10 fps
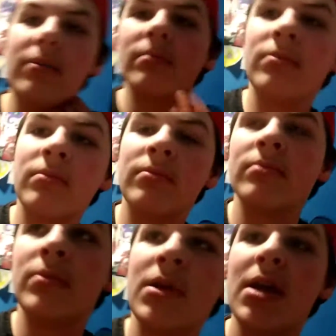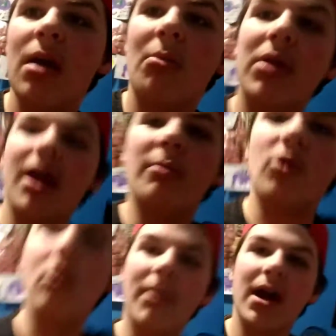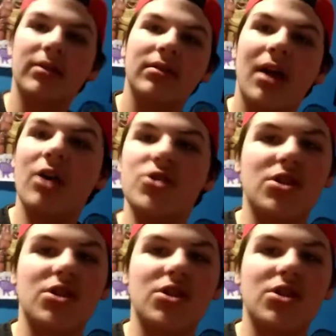it. But yeah, I'm going back. I'll